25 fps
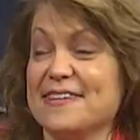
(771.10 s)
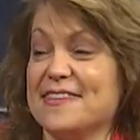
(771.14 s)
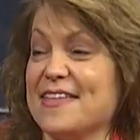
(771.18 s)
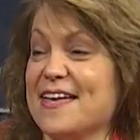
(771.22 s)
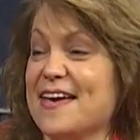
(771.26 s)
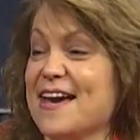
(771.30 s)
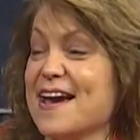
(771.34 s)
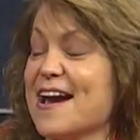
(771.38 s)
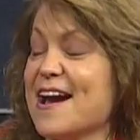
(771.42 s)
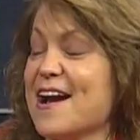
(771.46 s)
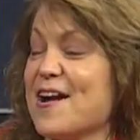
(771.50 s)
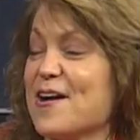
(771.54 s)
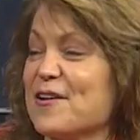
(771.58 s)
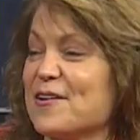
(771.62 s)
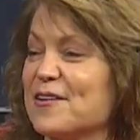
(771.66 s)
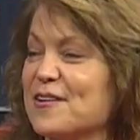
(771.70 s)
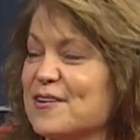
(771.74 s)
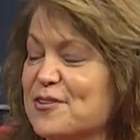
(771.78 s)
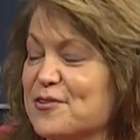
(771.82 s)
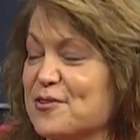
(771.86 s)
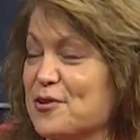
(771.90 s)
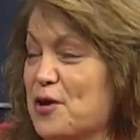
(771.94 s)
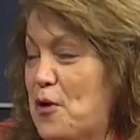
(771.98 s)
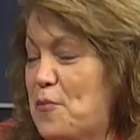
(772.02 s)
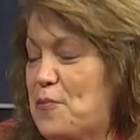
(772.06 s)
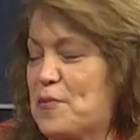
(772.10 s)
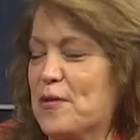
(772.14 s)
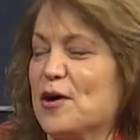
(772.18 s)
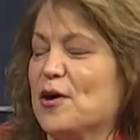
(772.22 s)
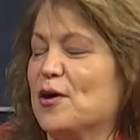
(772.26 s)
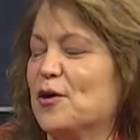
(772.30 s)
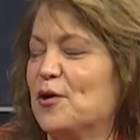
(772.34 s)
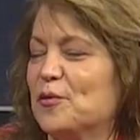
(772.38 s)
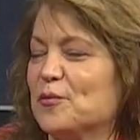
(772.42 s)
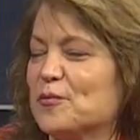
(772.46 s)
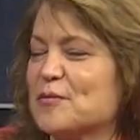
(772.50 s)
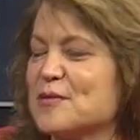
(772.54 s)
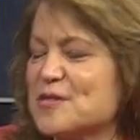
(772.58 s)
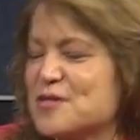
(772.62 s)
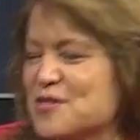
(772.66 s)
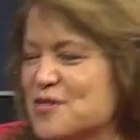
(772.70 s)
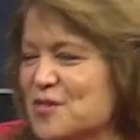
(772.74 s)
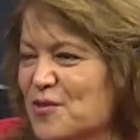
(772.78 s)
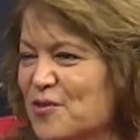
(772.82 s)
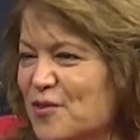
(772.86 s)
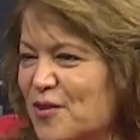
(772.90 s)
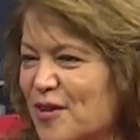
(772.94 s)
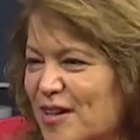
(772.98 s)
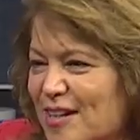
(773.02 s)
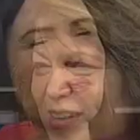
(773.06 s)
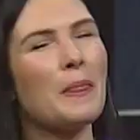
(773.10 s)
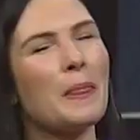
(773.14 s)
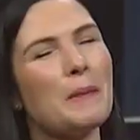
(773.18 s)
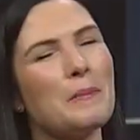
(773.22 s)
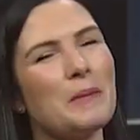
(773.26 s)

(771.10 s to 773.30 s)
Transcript: there could open a whole resort.